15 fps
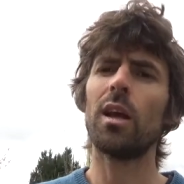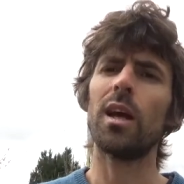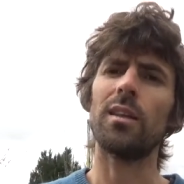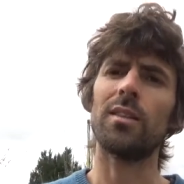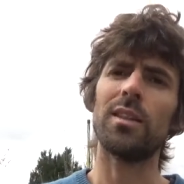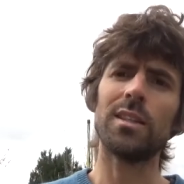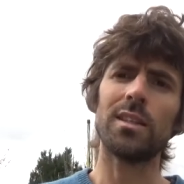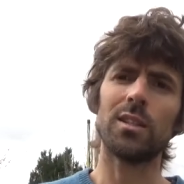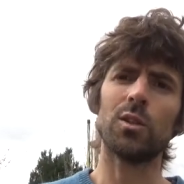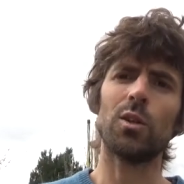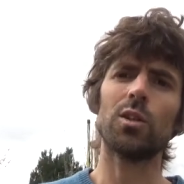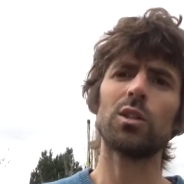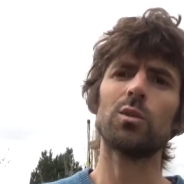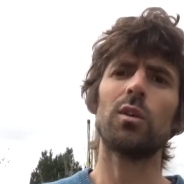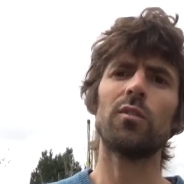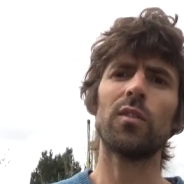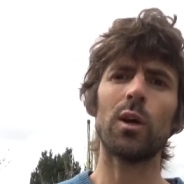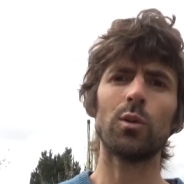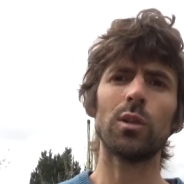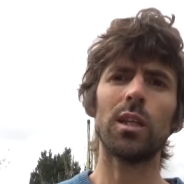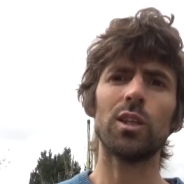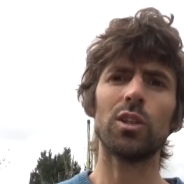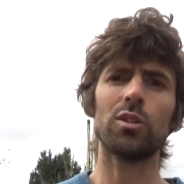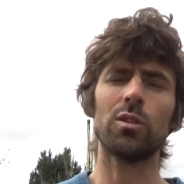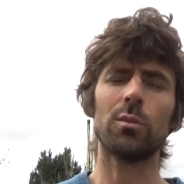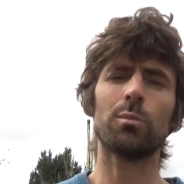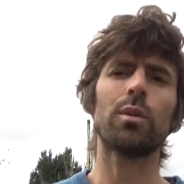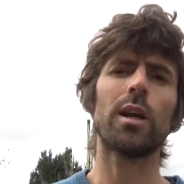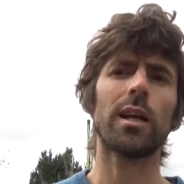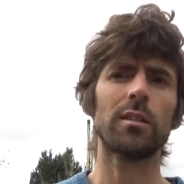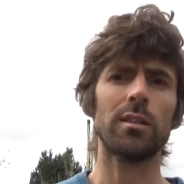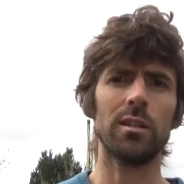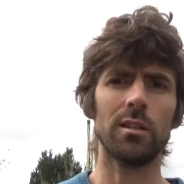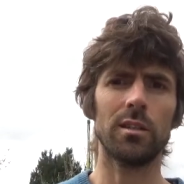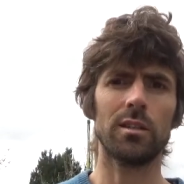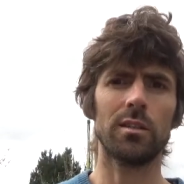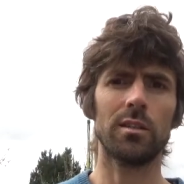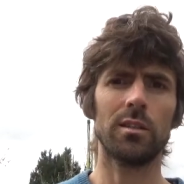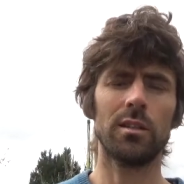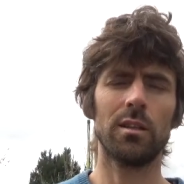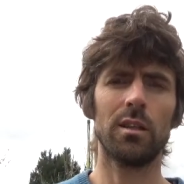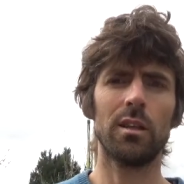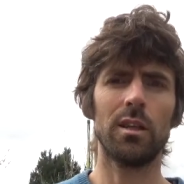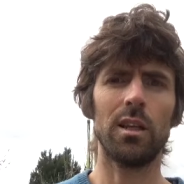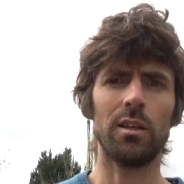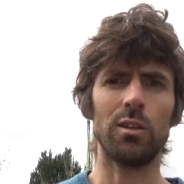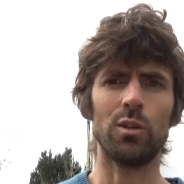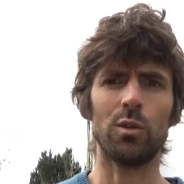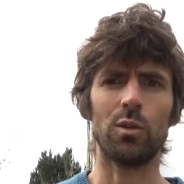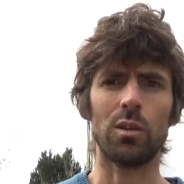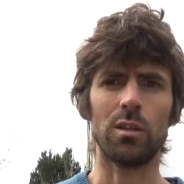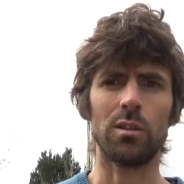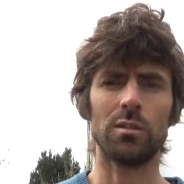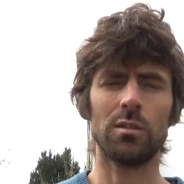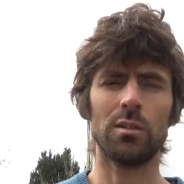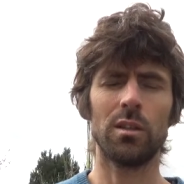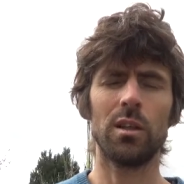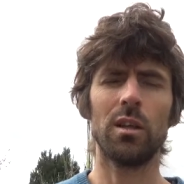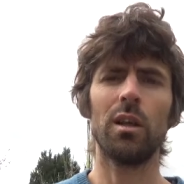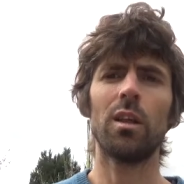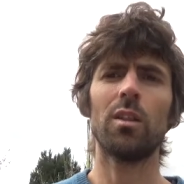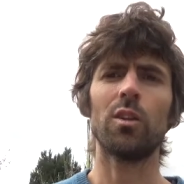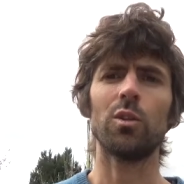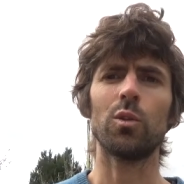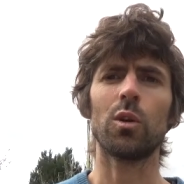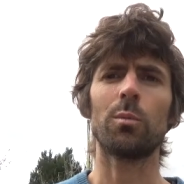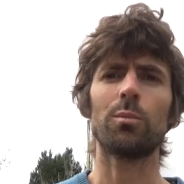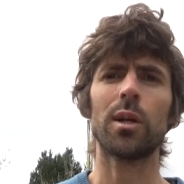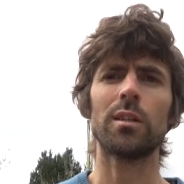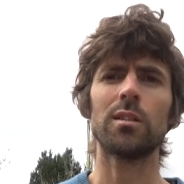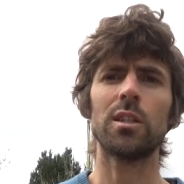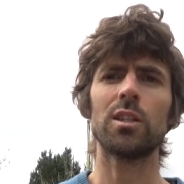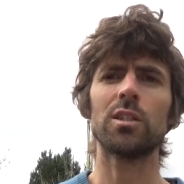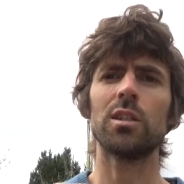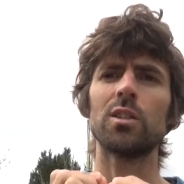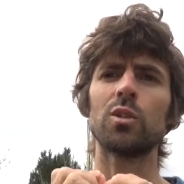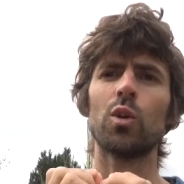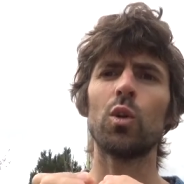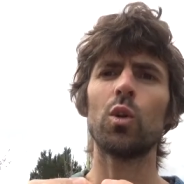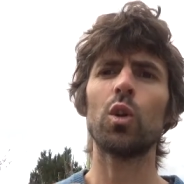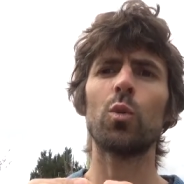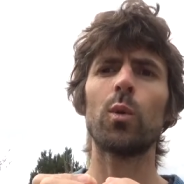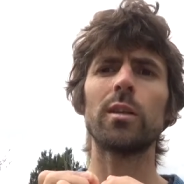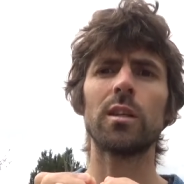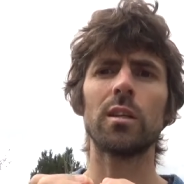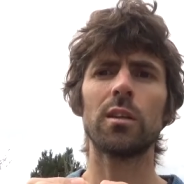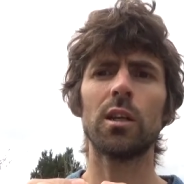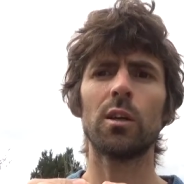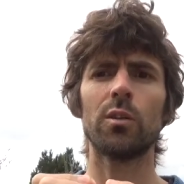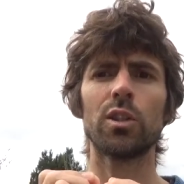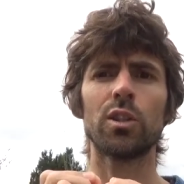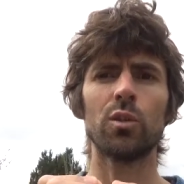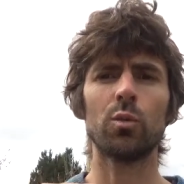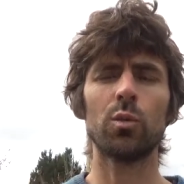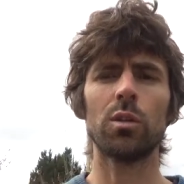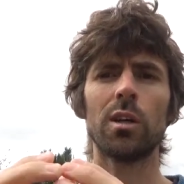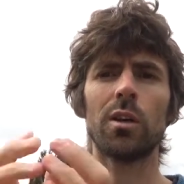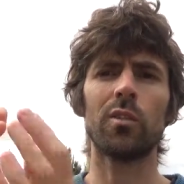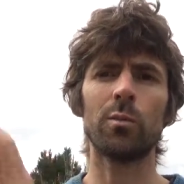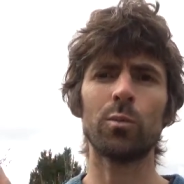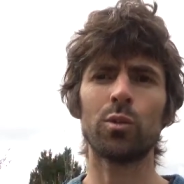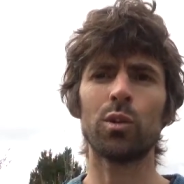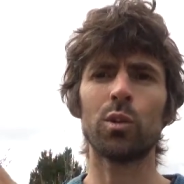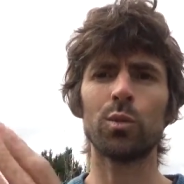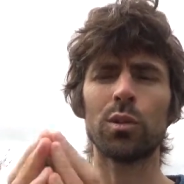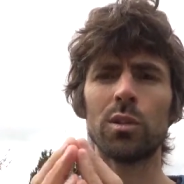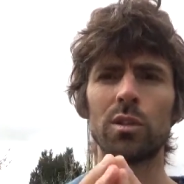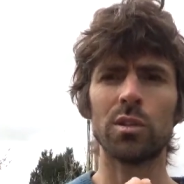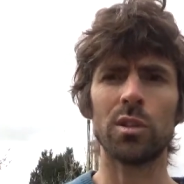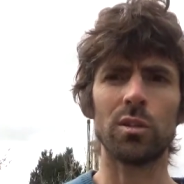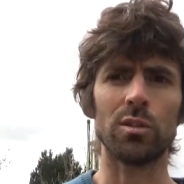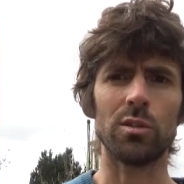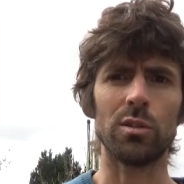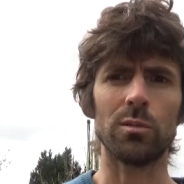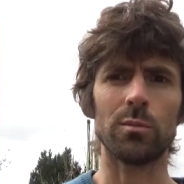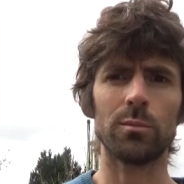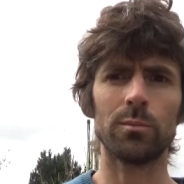And this is also a foundational practice in yoga. The yoga practitioner is always encouraged to work from gross to subtle.